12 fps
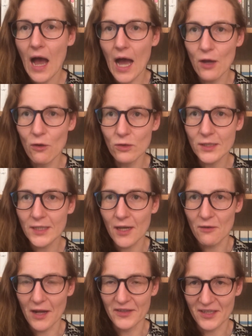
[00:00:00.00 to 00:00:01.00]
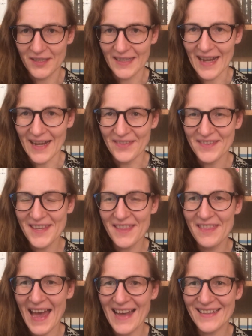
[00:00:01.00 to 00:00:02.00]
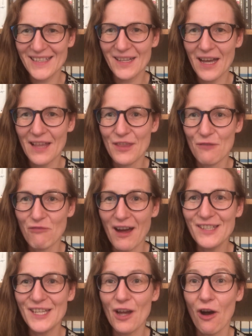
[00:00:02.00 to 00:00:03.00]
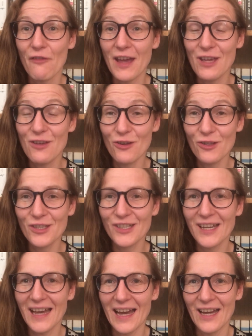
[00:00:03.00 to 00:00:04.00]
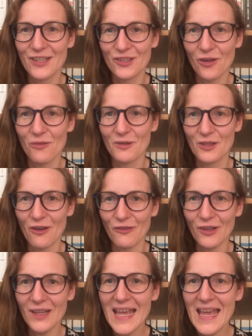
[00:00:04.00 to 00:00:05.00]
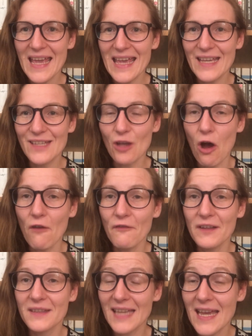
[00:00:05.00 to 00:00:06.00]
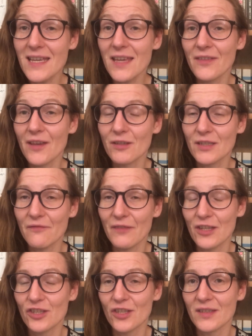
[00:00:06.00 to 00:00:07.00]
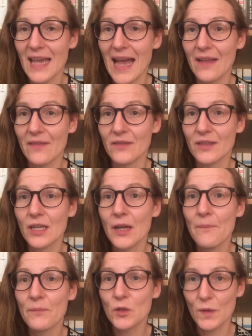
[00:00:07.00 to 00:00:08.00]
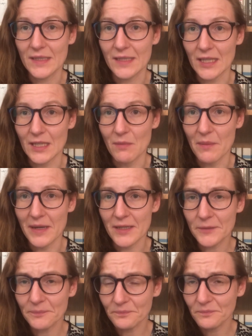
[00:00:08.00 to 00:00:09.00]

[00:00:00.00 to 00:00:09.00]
I also understand that the writing of a good uh, genre novel is often taking those conventions and twisting them a bit.